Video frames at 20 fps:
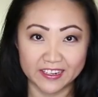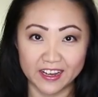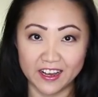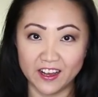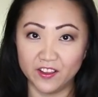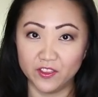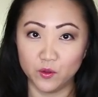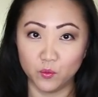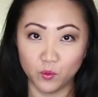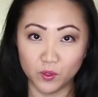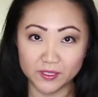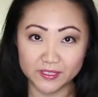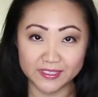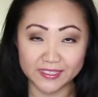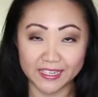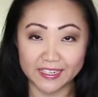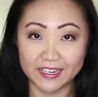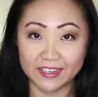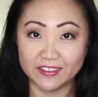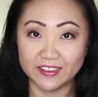on the one
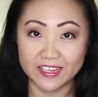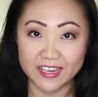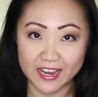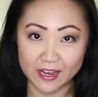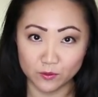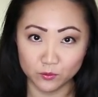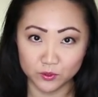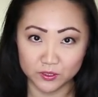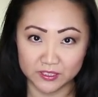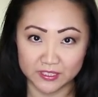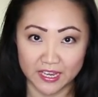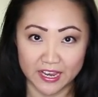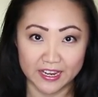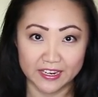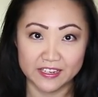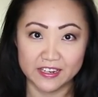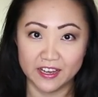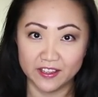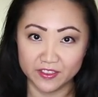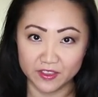side on the outside,
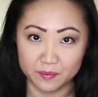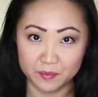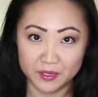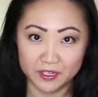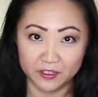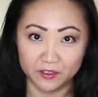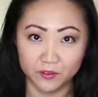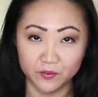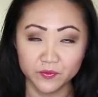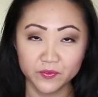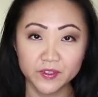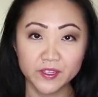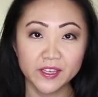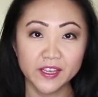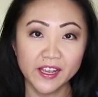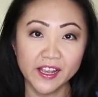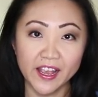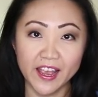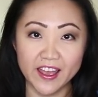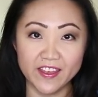not in the middle,
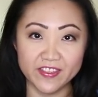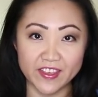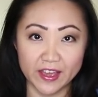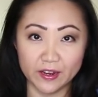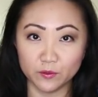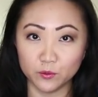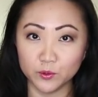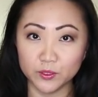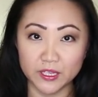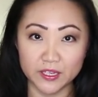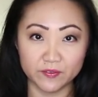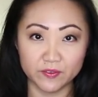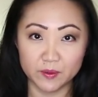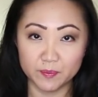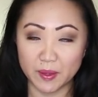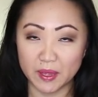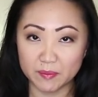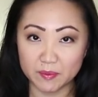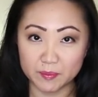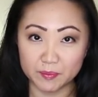and that will give the
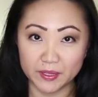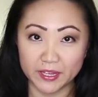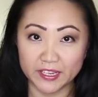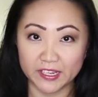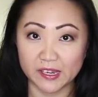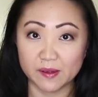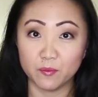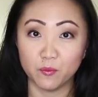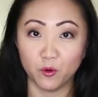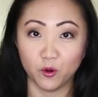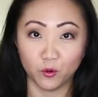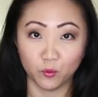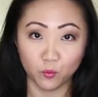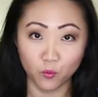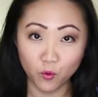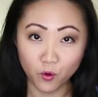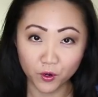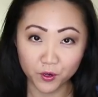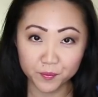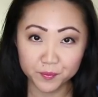baby blanket more
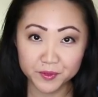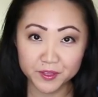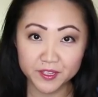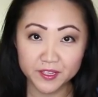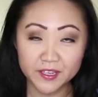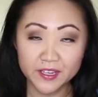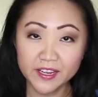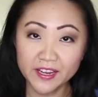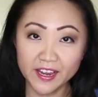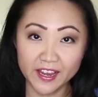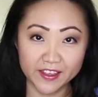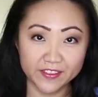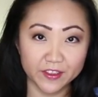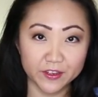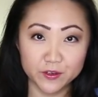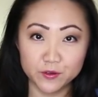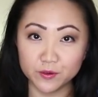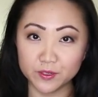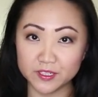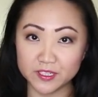warmth, and then
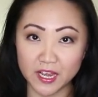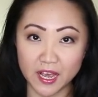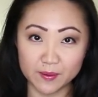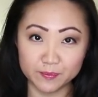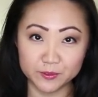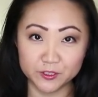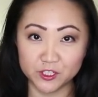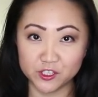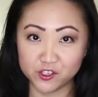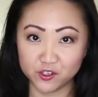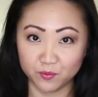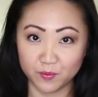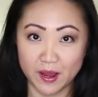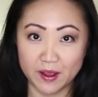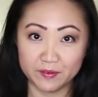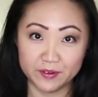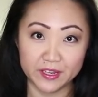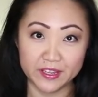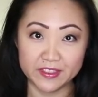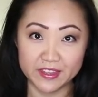you can top stitch
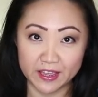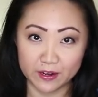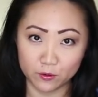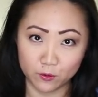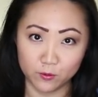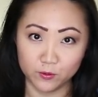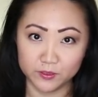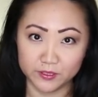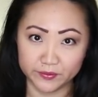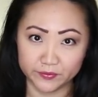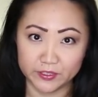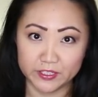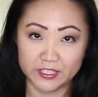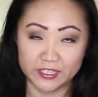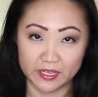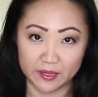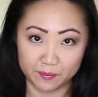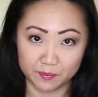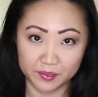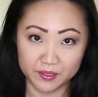around it, and that holds everything
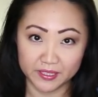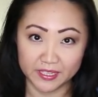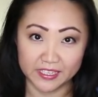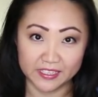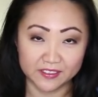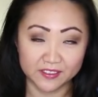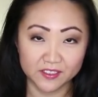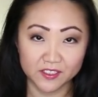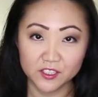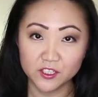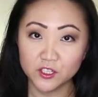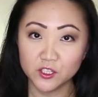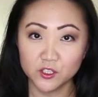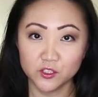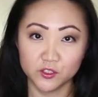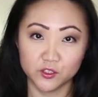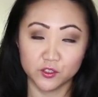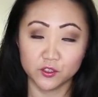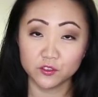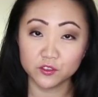in place.
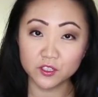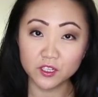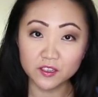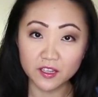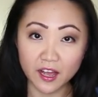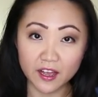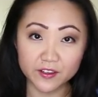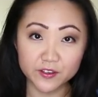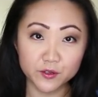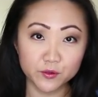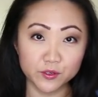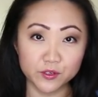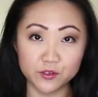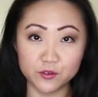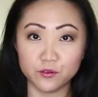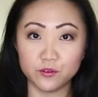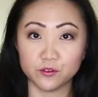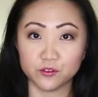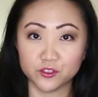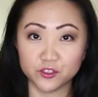So there's a lot you can
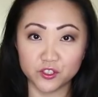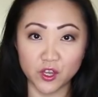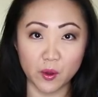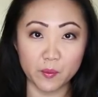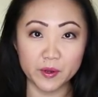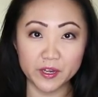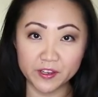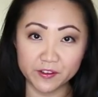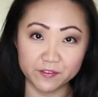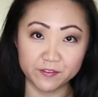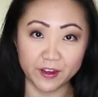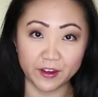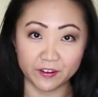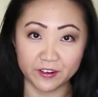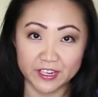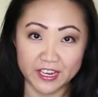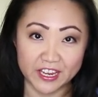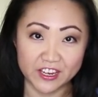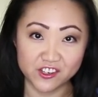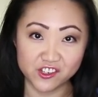do. There's so many
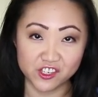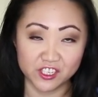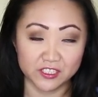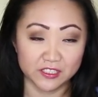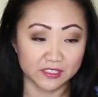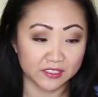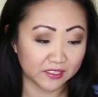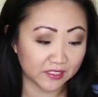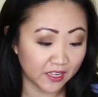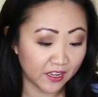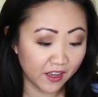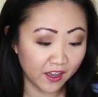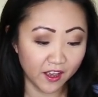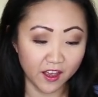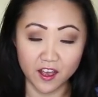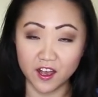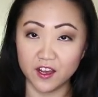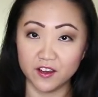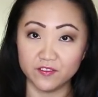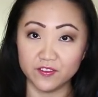variations
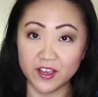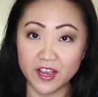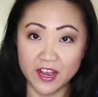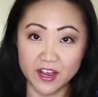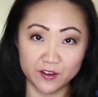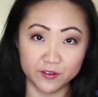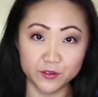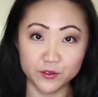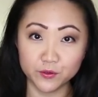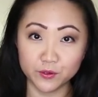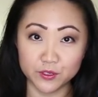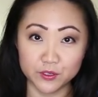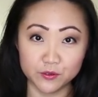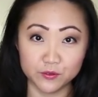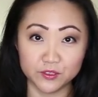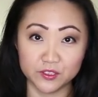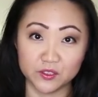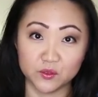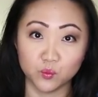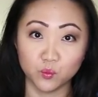of how you can
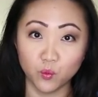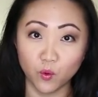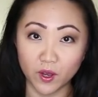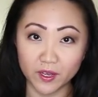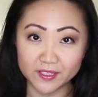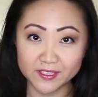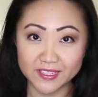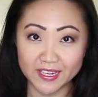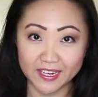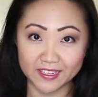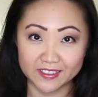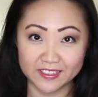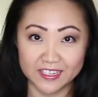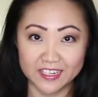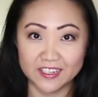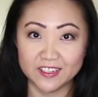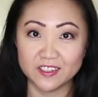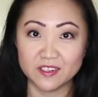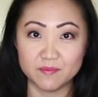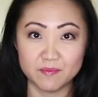use this one
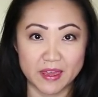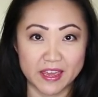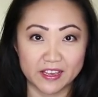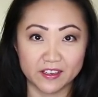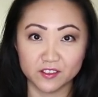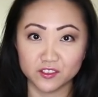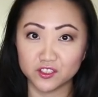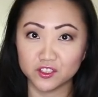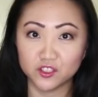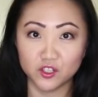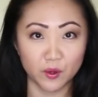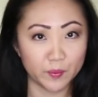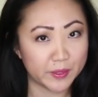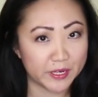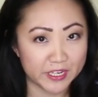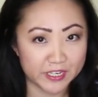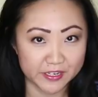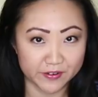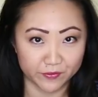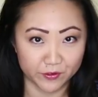technique to make so
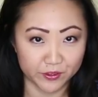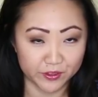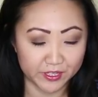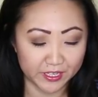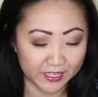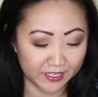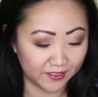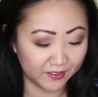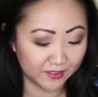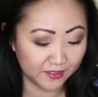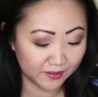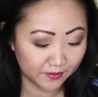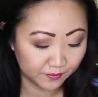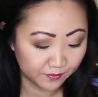many different things.